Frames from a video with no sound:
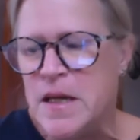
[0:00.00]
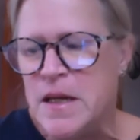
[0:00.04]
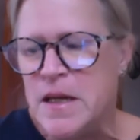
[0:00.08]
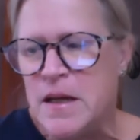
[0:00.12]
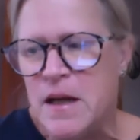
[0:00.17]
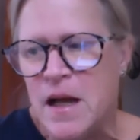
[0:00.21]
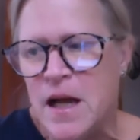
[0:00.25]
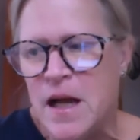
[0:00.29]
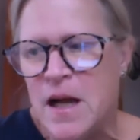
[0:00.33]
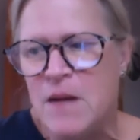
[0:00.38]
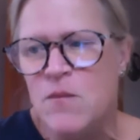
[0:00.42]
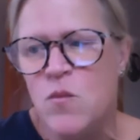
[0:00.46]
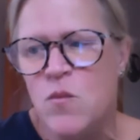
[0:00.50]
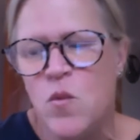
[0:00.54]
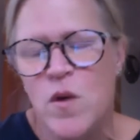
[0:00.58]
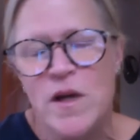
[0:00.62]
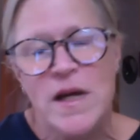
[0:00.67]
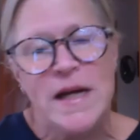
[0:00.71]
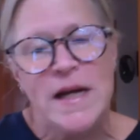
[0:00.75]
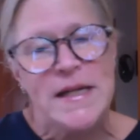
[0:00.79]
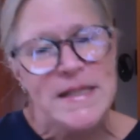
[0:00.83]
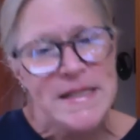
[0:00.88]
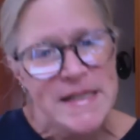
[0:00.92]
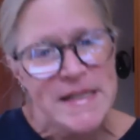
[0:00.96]
Um, when
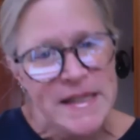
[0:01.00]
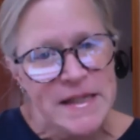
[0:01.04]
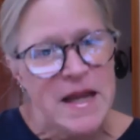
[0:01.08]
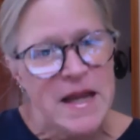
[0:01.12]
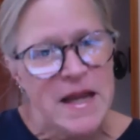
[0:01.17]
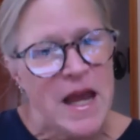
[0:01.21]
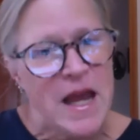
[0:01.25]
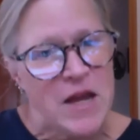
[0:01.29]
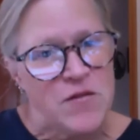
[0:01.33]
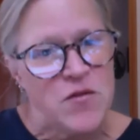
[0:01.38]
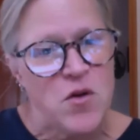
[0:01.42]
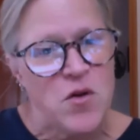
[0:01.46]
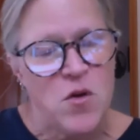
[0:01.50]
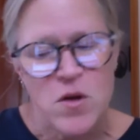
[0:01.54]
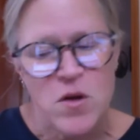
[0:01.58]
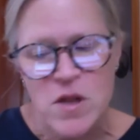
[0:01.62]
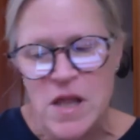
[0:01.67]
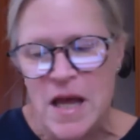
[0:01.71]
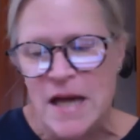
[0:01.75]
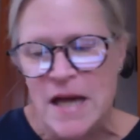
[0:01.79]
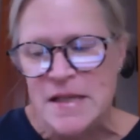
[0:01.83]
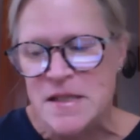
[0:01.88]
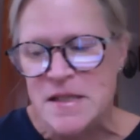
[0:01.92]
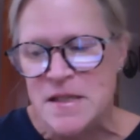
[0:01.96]
I did have whole
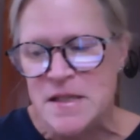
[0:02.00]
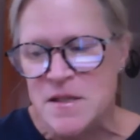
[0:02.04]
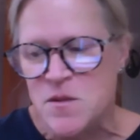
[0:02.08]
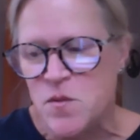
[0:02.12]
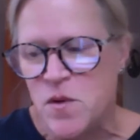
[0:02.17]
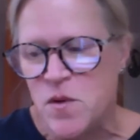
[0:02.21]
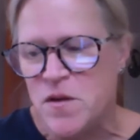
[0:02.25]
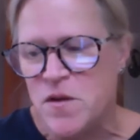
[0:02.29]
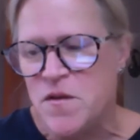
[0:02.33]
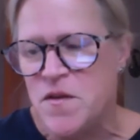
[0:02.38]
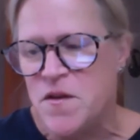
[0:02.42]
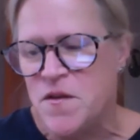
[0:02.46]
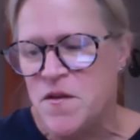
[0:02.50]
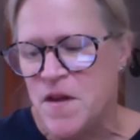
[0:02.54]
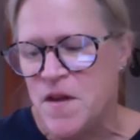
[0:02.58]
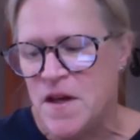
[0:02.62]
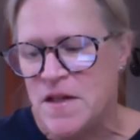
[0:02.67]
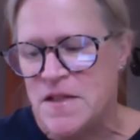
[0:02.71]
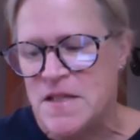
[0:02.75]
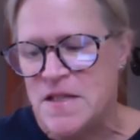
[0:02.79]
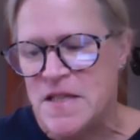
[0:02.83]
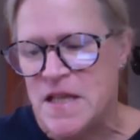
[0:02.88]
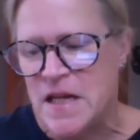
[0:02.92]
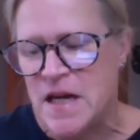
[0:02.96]
classes, one of the
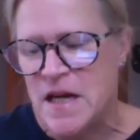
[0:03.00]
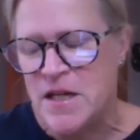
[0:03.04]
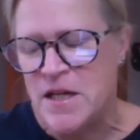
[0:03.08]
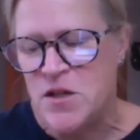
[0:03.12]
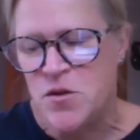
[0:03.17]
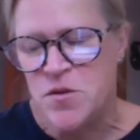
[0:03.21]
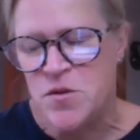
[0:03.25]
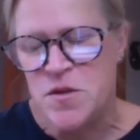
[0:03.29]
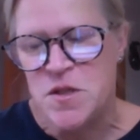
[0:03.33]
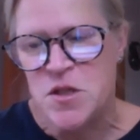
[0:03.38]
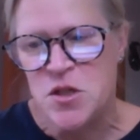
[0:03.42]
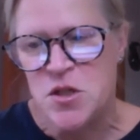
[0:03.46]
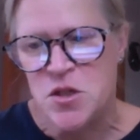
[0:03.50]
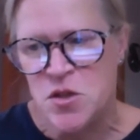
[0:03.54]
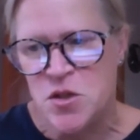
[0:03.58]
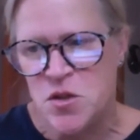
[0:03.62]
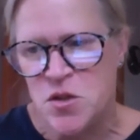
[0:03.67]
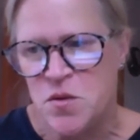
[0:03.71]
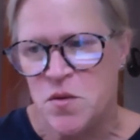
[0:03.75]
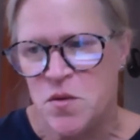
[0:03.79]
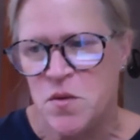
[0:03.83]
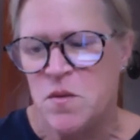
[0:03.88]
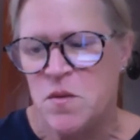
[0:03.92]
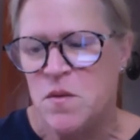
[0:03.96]
things that I used to
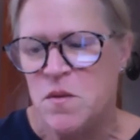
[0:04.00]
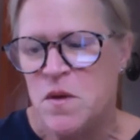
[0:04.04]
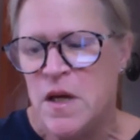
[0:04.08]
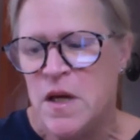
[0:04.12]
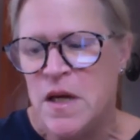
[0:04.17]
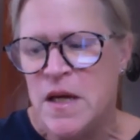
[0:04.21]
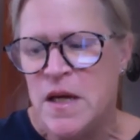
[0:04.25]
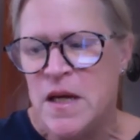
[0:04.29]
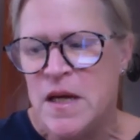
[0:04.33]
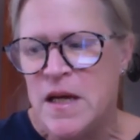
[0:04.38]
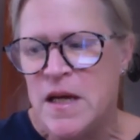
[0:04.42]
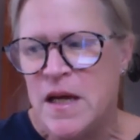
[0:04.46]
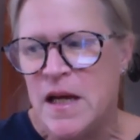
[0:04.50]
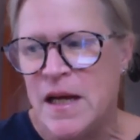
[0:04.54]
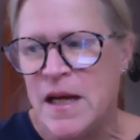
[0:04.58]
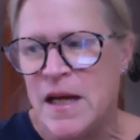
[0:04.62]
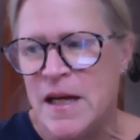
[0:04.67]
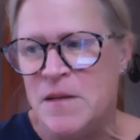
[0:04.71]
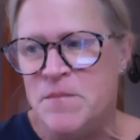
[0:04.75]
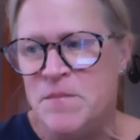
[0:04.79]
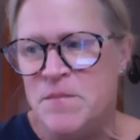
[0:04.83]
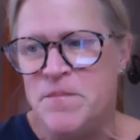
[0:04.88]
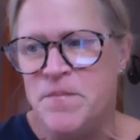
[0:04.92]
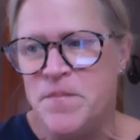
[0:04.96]
do
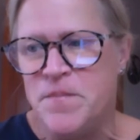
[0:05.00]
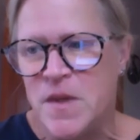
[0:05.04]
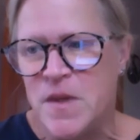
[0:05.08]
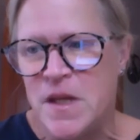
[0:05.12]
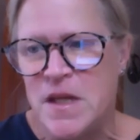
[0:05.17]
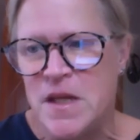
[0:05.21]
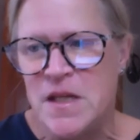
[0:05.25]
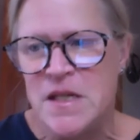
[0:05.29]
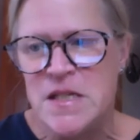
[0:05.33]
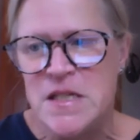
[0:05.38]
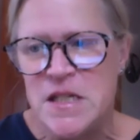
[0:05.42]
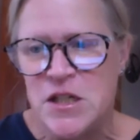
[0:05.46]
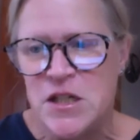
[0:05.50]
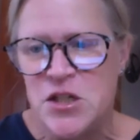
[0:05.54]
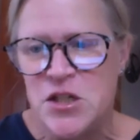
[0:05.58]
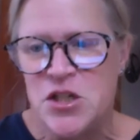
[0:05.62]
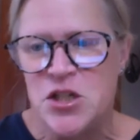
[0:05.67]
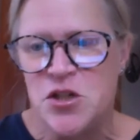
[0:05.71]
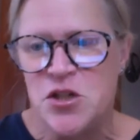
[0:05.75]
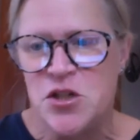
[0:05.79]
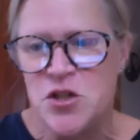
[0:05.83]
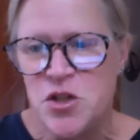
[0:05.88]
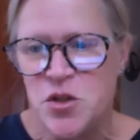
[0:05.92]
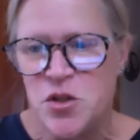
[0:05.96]
um, in
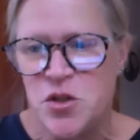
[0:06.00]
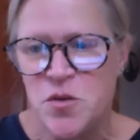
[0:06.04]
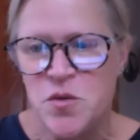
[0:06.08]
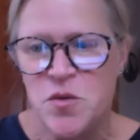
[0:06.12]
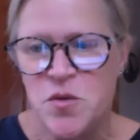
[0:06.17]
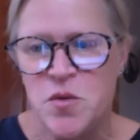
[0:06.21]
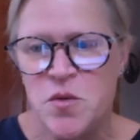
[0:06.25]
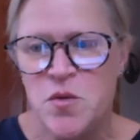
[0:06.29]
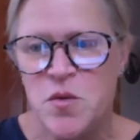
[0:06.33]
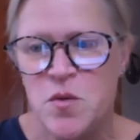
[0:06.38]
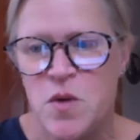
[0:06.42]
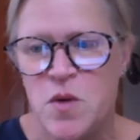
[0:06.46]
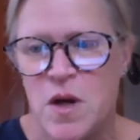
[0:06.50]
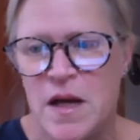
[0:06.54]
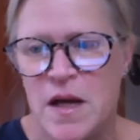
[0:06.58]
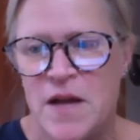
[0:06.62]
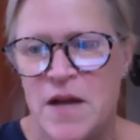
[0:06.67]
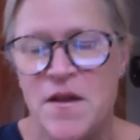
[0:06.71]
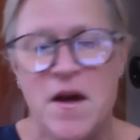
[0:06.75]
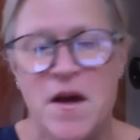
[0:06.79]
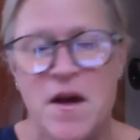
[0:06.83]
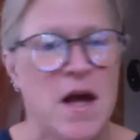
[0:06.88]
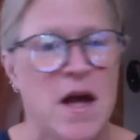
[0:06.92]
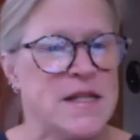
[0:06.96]
addition to
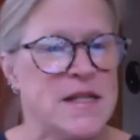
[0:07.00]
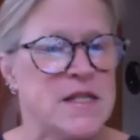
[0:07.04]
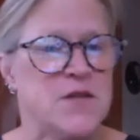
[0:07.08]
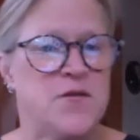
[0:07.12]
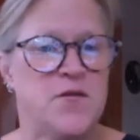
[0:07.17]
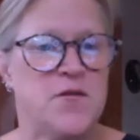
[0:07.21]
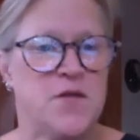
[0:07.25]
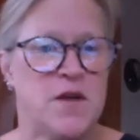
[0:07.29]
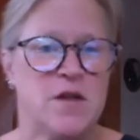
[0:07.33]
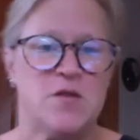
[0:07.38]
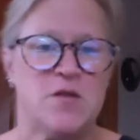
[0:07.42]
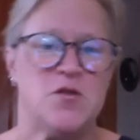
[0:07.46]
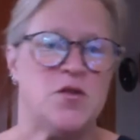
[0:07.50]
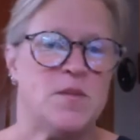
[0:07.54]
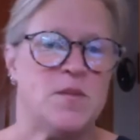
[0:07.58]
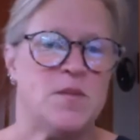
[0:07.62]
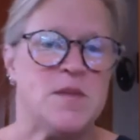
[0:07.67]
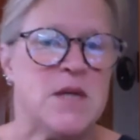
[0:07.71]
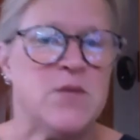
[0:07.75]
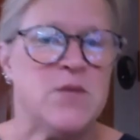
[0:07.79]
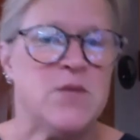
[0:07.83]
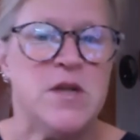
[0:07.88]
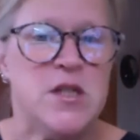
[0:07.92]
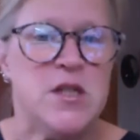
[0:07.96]
uh, the kinds of field
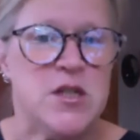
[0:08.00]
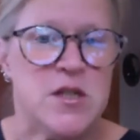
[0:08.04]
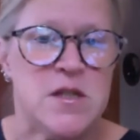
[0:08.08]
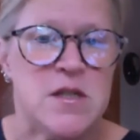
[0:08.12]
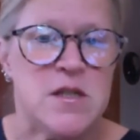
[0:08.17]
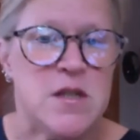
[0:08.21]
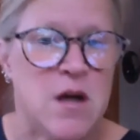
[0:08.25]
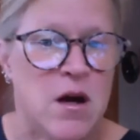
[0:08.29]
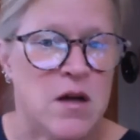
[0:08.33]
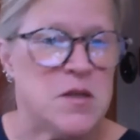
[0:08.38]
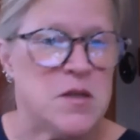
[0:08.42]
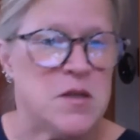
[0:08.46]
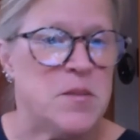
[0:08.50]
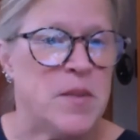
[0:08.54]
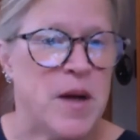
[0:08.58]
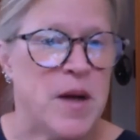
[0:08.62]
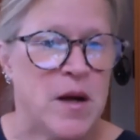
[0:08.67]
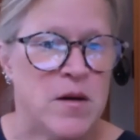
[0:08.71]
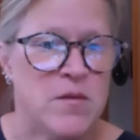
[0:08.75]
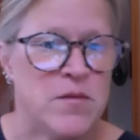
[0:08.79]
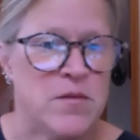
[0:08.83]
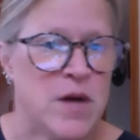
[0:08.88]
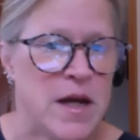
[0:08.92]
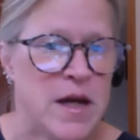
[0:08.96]
trips that we just talked
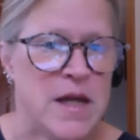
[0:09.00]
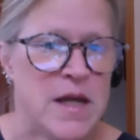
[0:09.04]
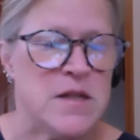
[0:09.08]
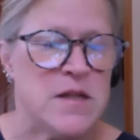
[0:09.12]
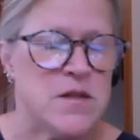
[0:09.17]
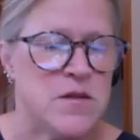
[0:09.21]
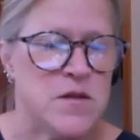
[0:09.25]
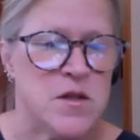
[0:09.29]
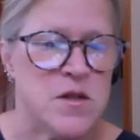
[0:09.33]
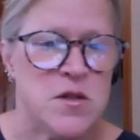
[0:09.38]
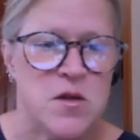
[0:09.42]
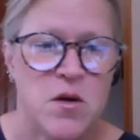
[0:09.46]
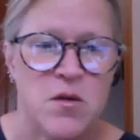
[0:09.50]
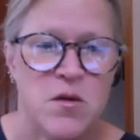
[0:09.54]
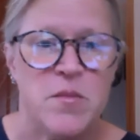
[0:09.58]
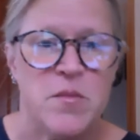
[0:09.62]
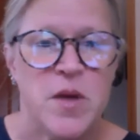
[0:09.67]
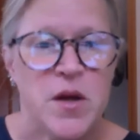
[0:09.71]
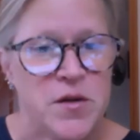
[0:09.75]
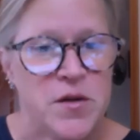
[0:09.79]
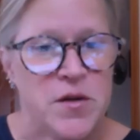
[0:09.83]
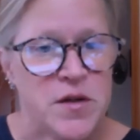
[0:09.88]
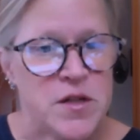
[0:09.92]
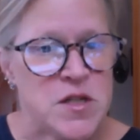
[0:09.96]
about, right, to the Totem
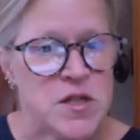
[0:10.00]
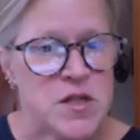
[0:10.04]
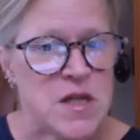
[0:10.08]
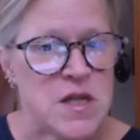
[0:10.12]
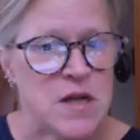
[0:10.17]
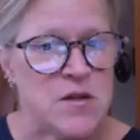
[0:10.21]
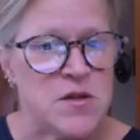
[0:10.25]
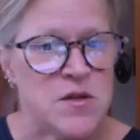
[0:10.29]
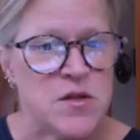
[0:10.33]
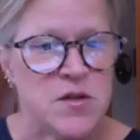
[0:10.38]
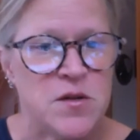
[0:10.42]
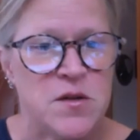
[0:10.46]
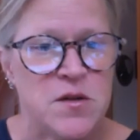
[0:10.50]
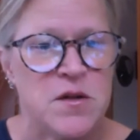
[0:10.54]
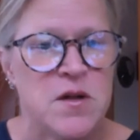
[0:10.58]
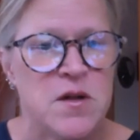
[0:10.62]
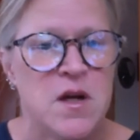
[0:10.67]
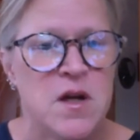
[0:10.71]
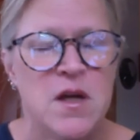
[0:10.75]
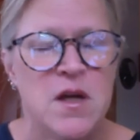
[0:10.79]
Heritage Center,